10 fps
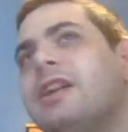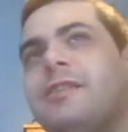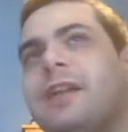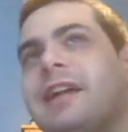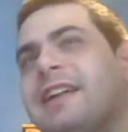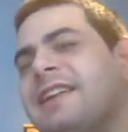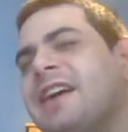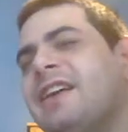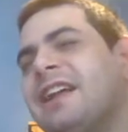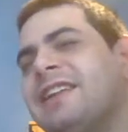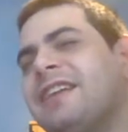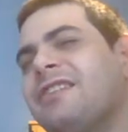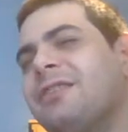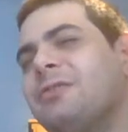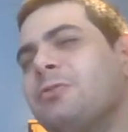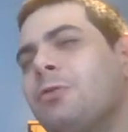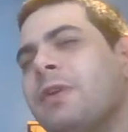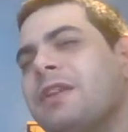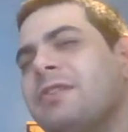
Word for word: just realized that sound that sounds pretty cool when